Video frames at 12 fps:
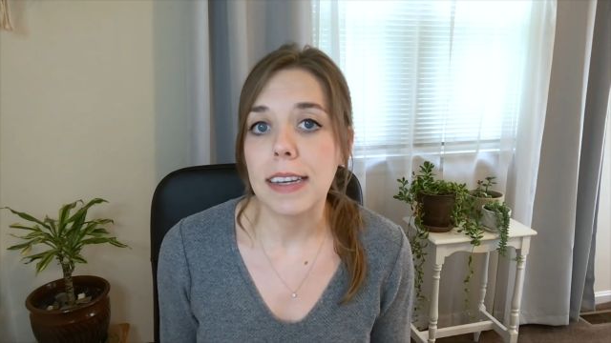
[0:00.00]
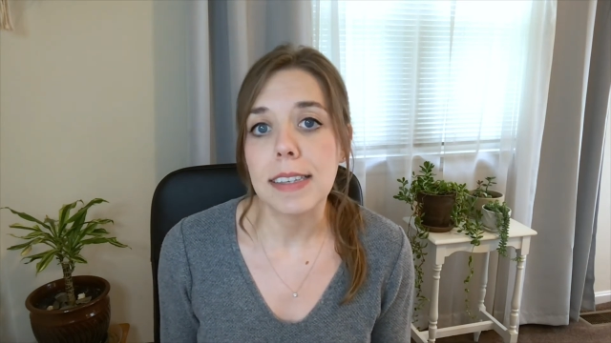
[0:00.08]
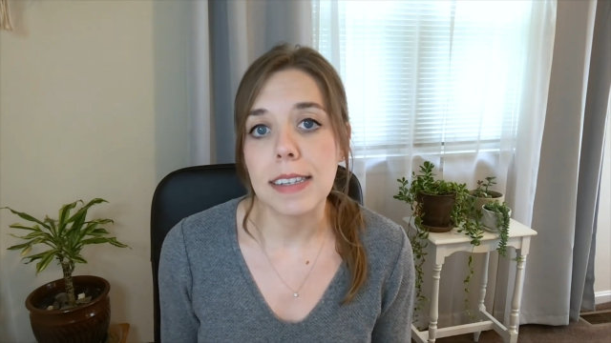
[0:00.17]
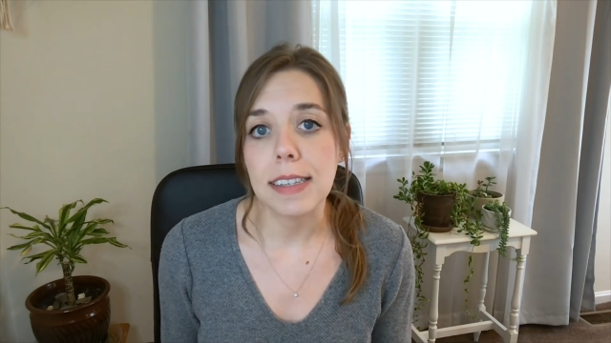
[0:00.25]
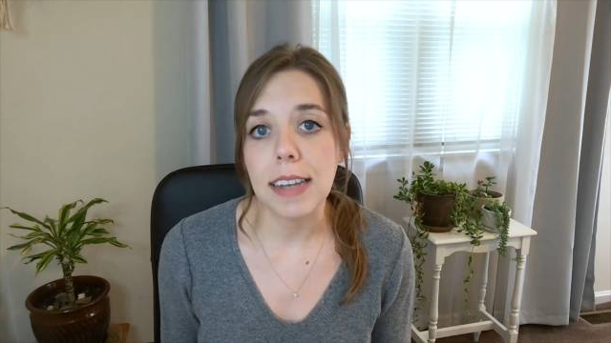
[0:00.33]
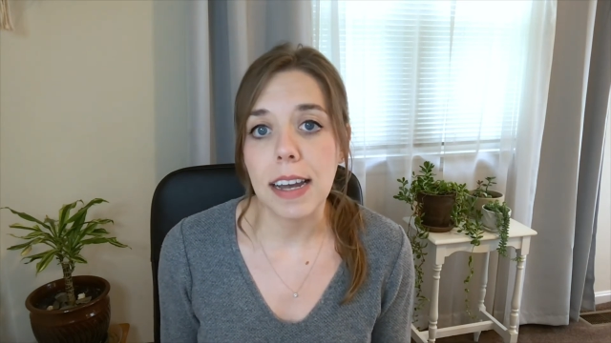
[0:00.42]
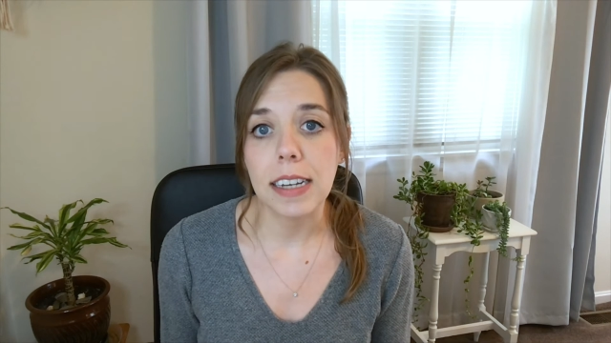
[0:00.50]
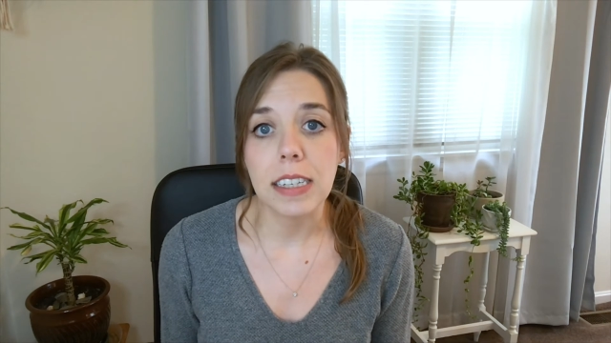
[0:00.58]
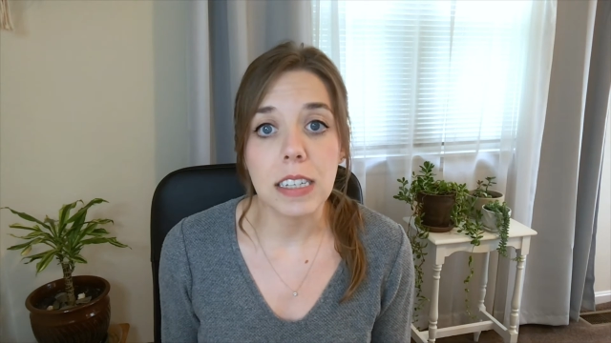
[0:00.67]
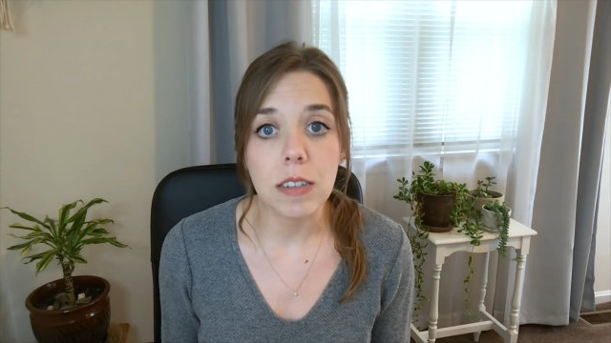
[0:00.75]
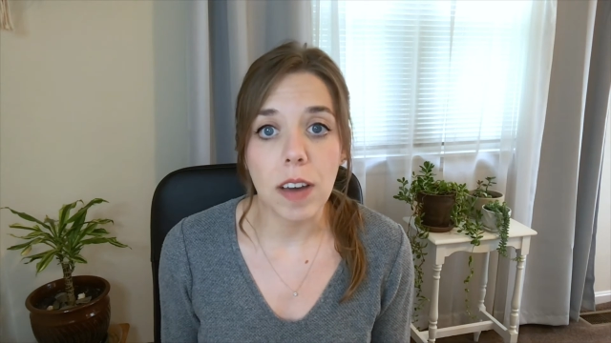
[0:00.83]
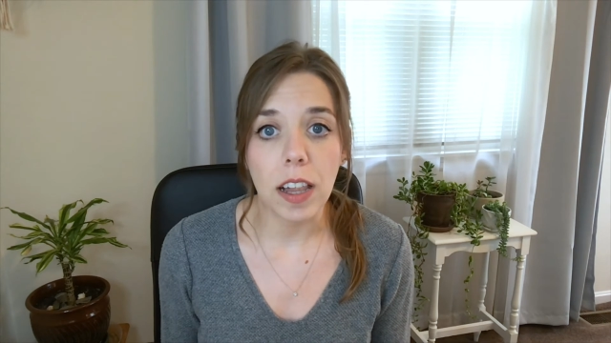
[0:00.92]
is designed
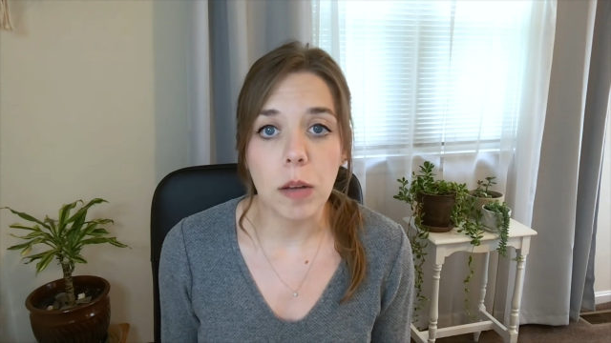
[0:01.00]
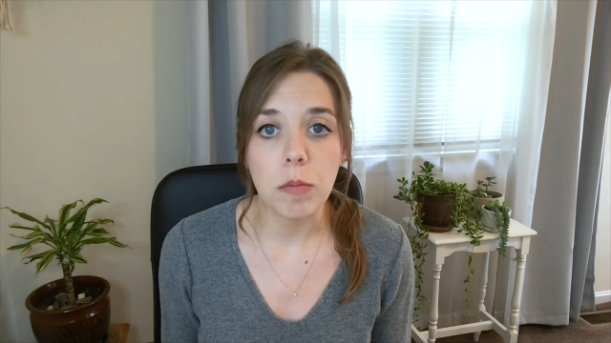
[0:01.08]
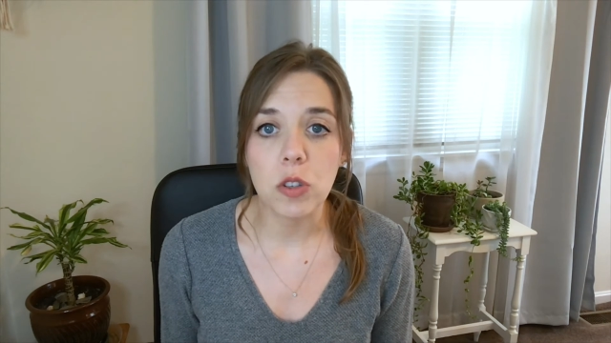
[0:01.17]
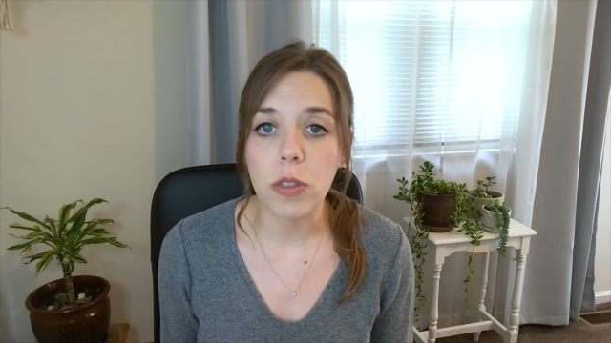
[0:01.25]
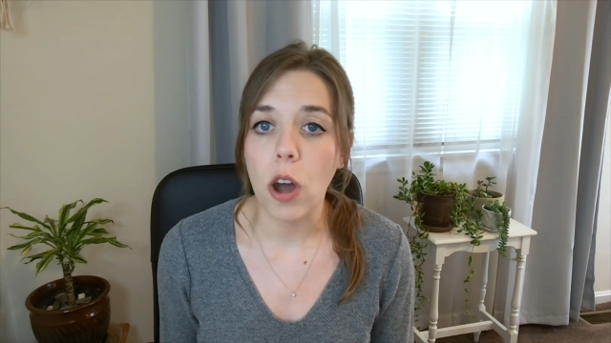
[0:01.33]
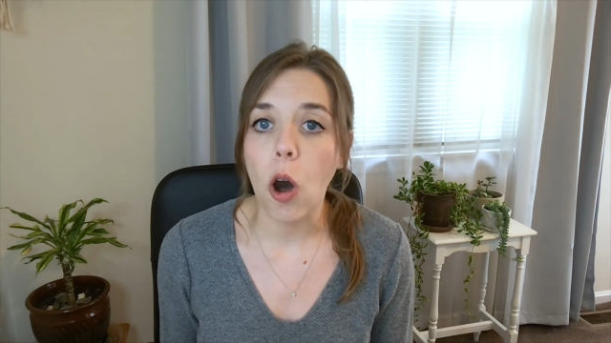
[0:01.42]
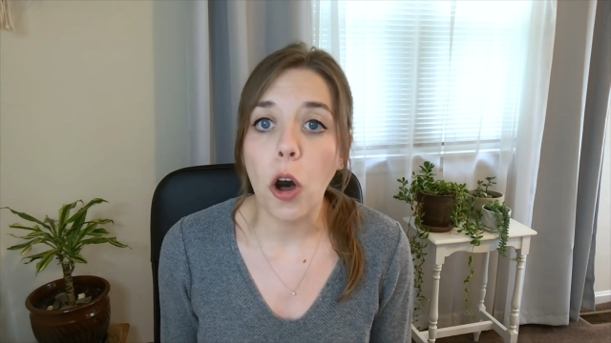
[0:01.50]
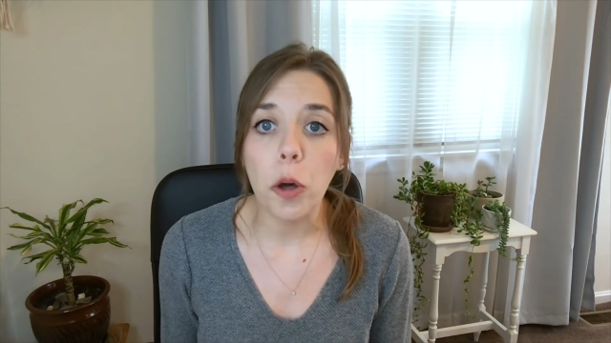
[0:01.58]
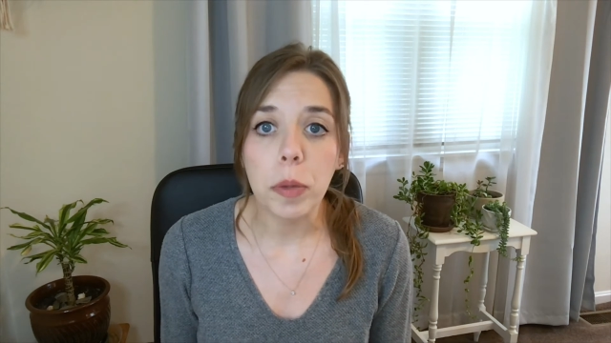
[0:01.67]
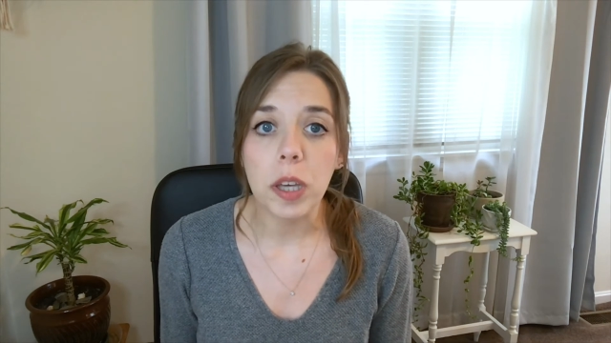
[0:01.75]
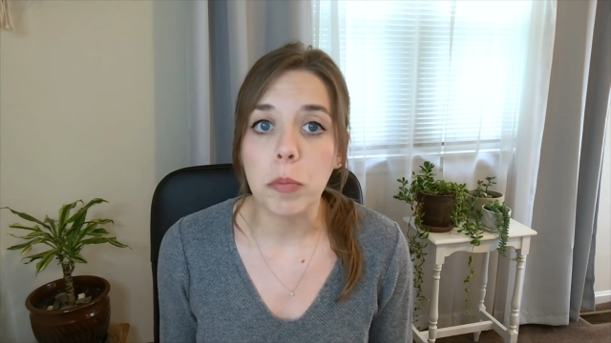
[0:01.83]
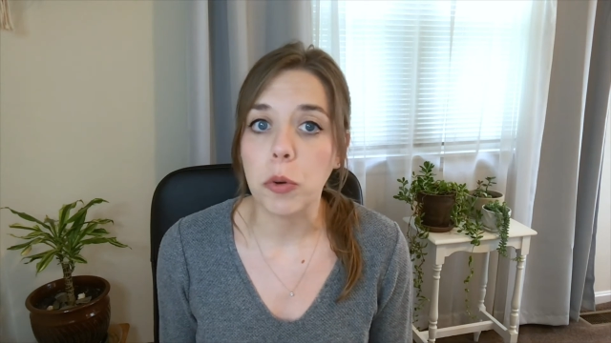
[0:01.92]
and developed so that all
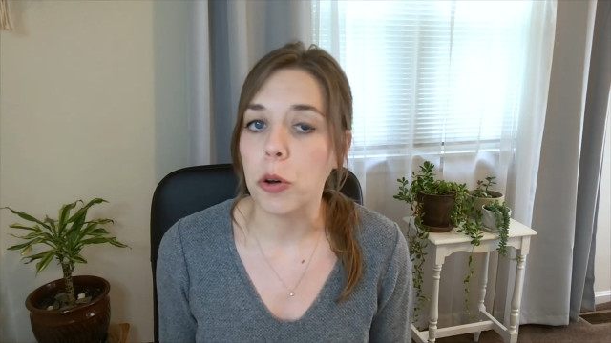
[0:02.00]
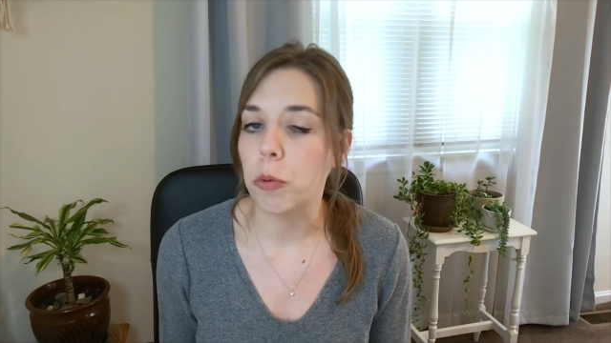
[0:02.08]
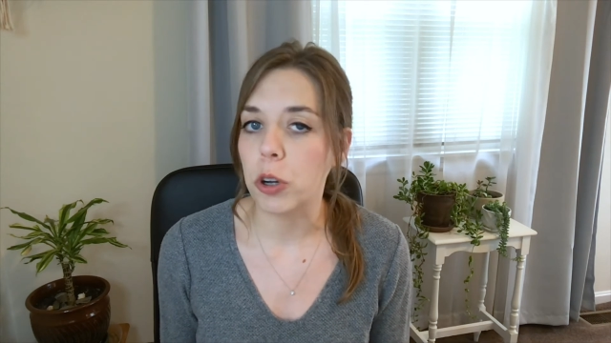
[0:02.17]
people,